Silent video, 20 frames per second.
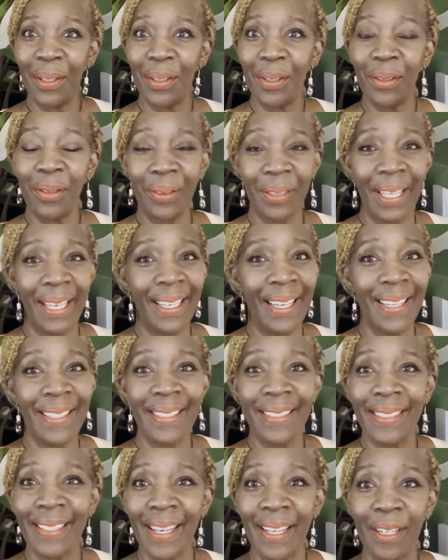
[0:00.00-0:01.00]
You know, like I
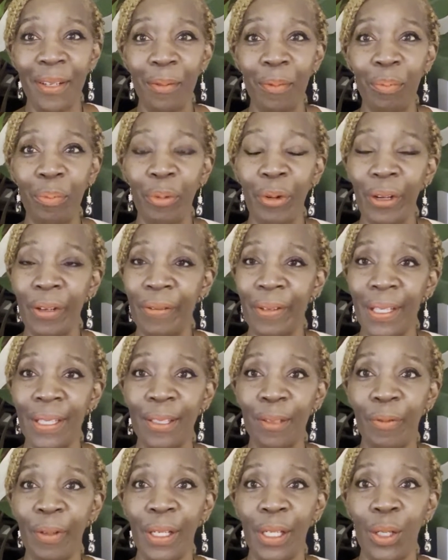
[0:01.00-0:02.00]
said in
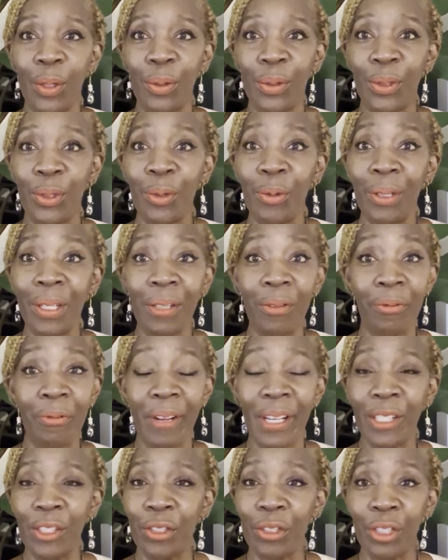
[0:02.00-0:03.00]
previous videos, you can
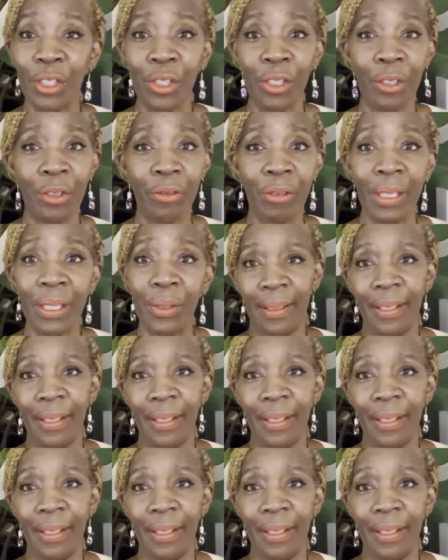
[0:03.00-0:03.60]
raise your children,